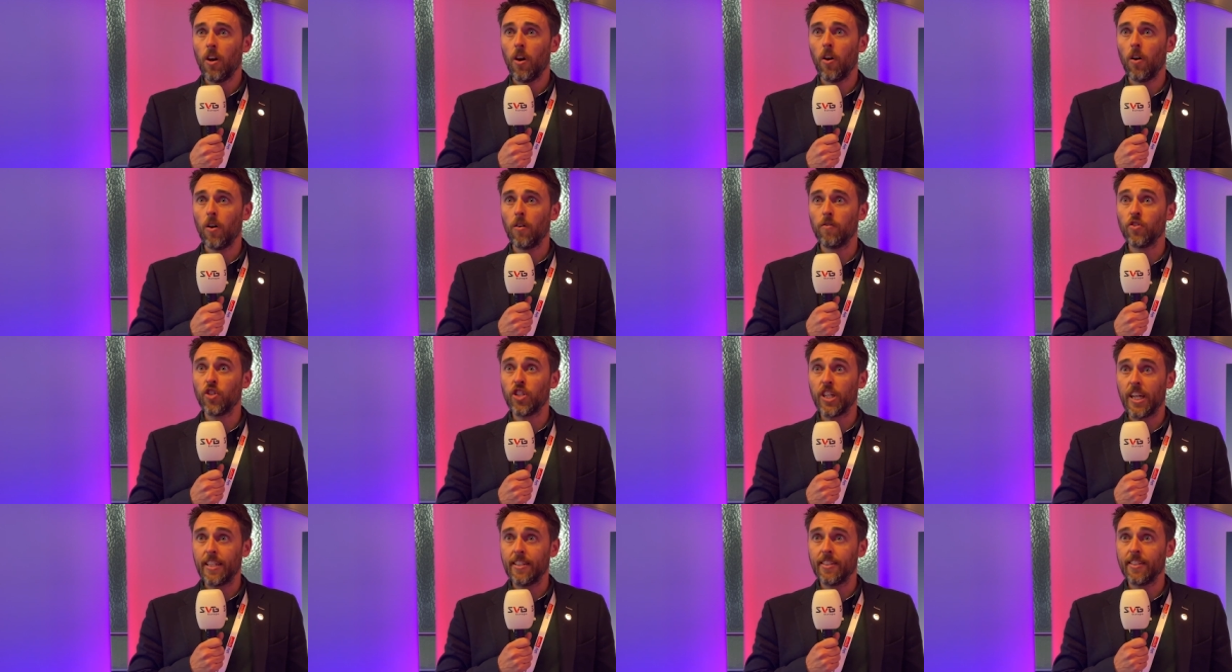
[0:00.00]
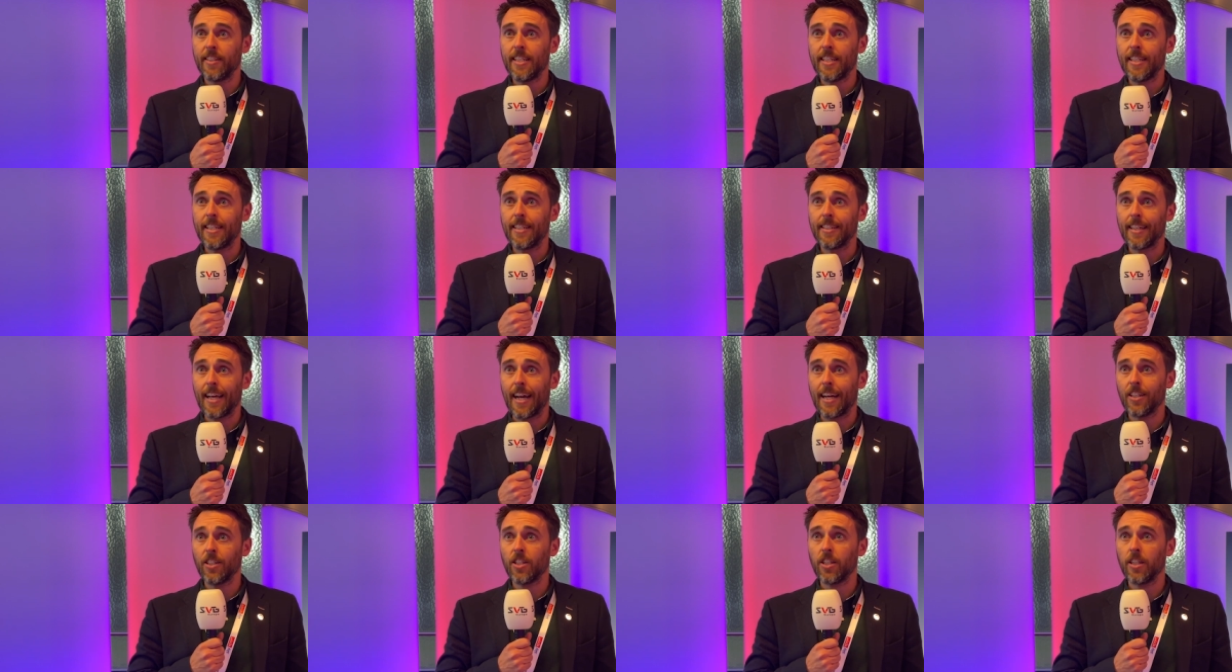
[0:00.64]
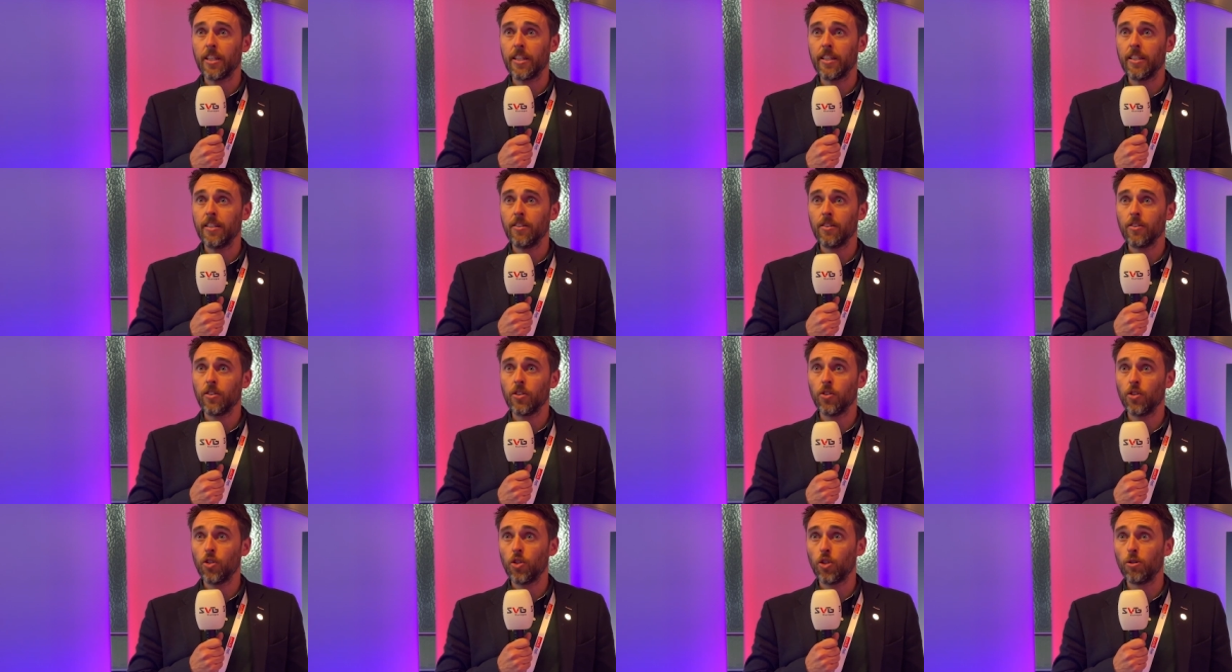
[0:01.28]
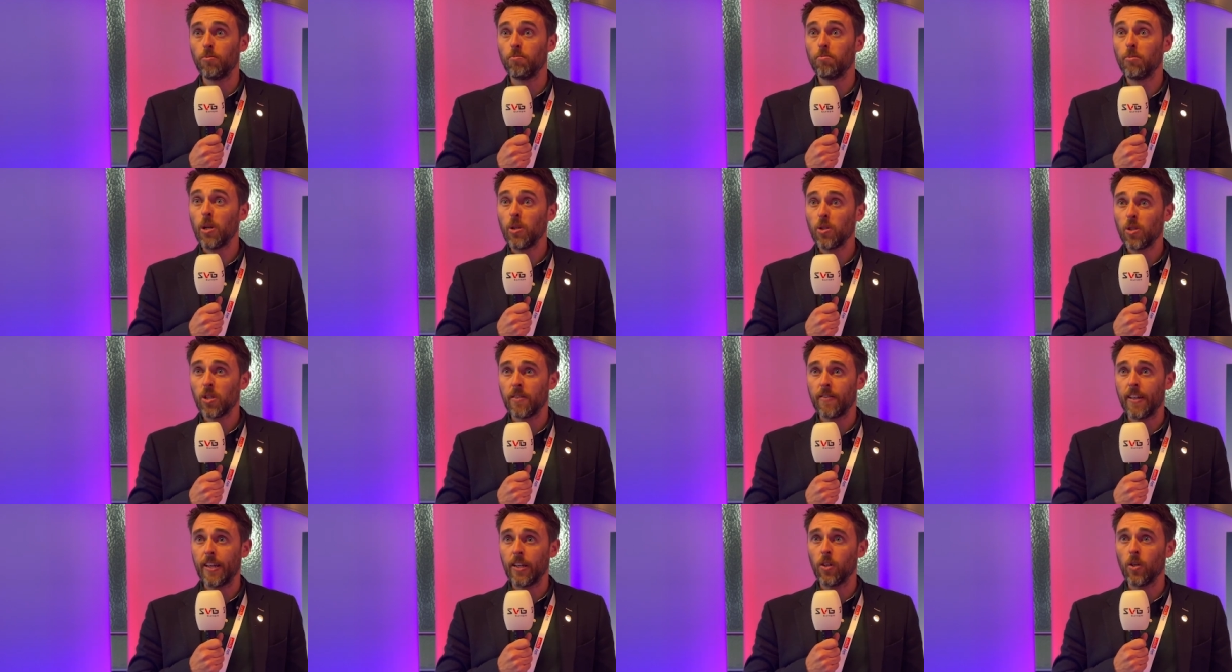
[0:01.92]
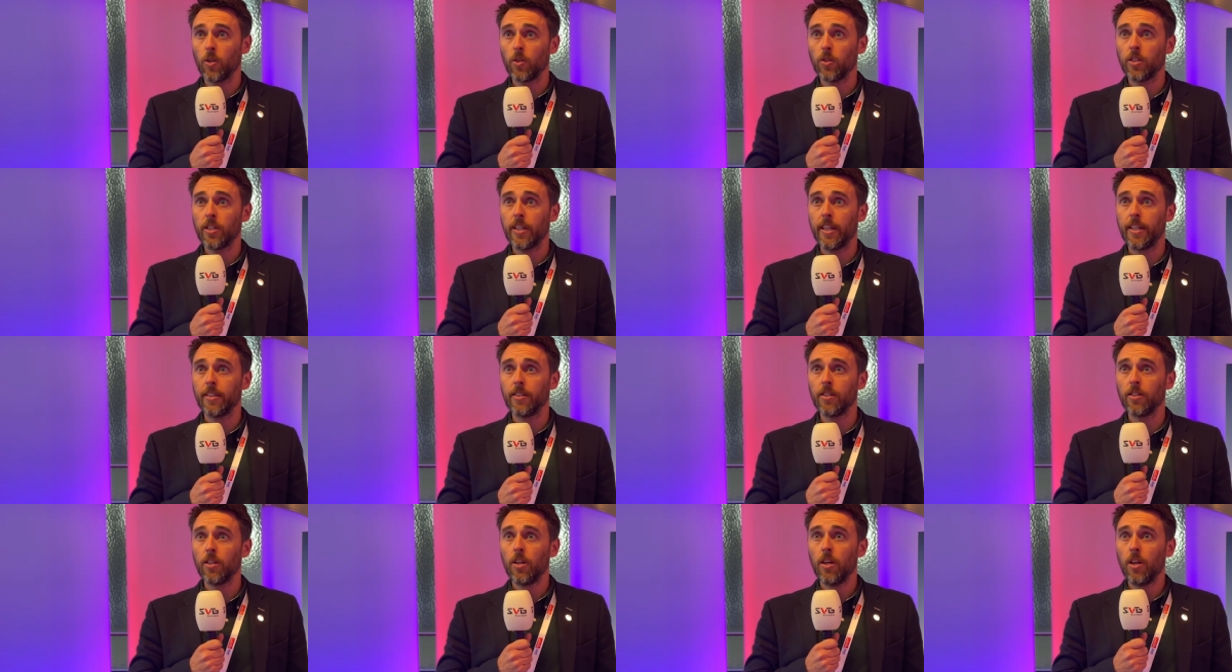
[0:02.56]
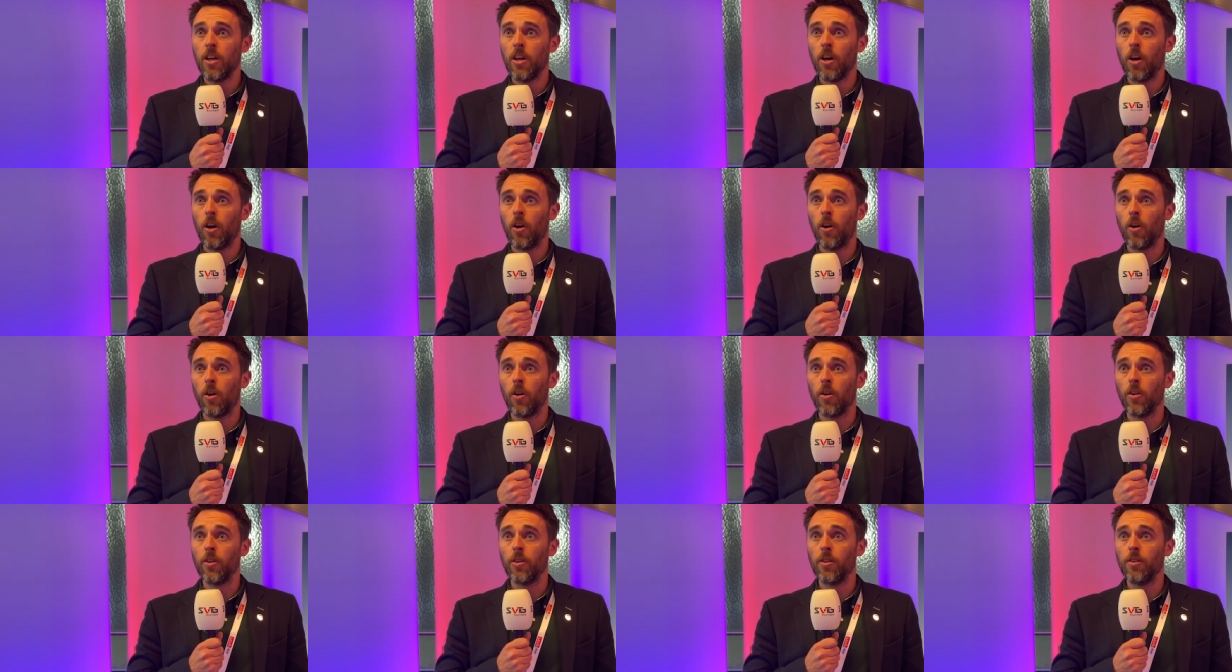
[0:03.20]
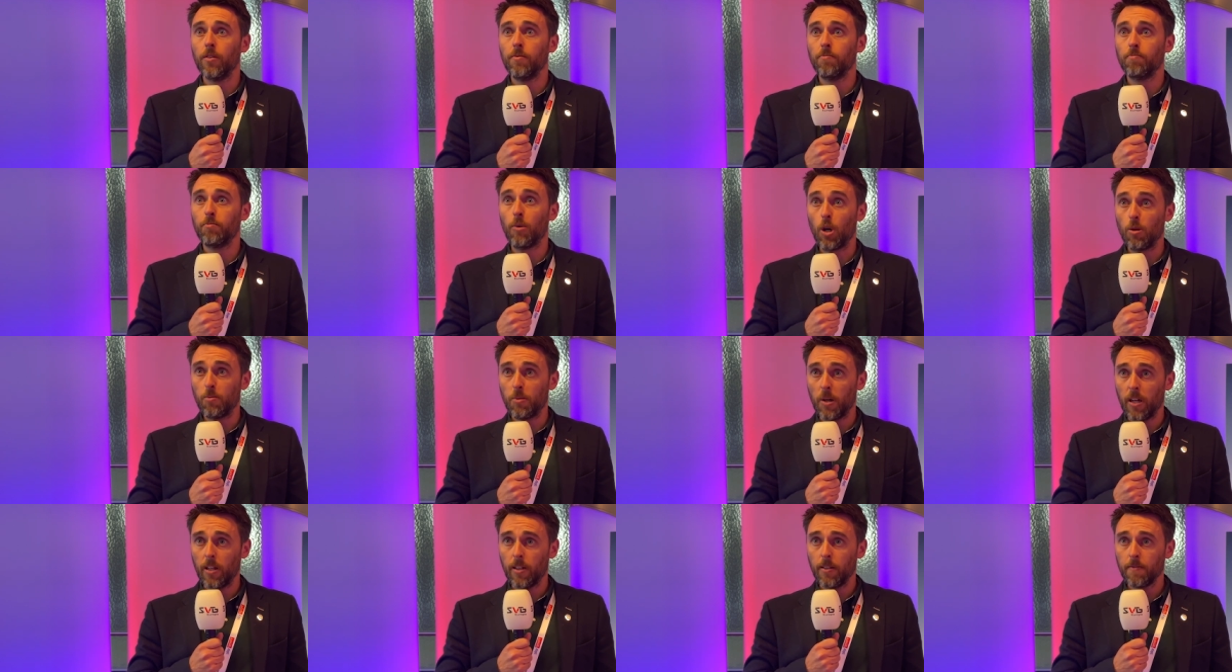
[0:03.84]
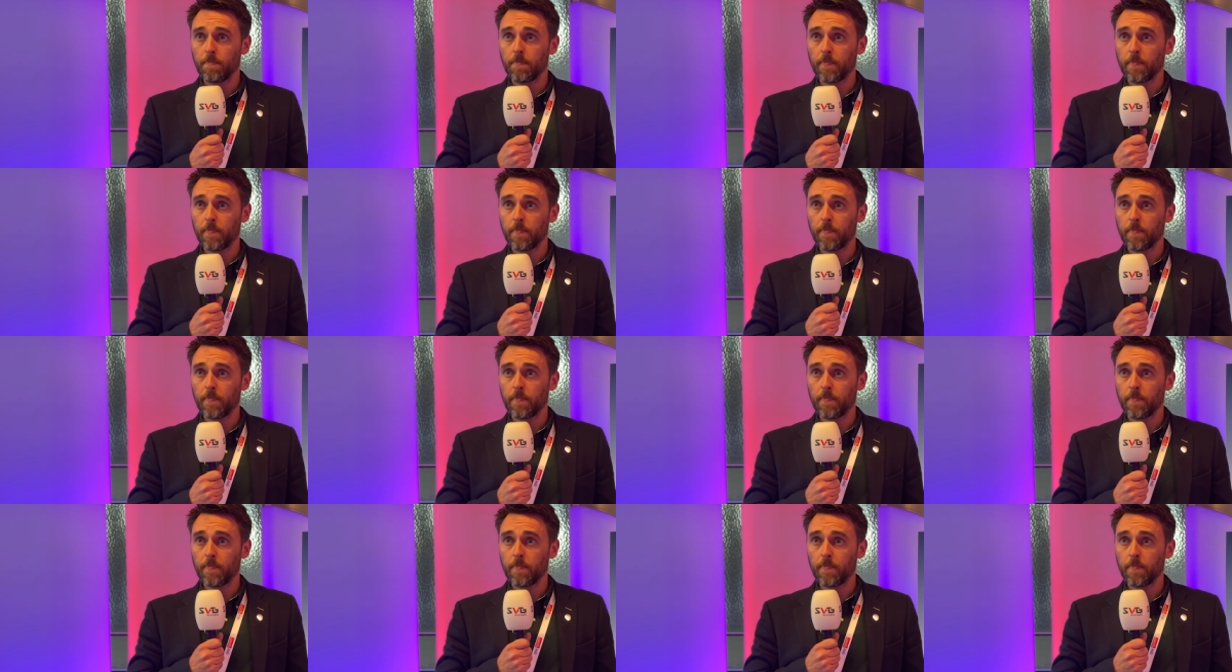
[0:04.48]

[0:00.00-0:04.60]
of Gen Zs actually consume most of their content on mobile.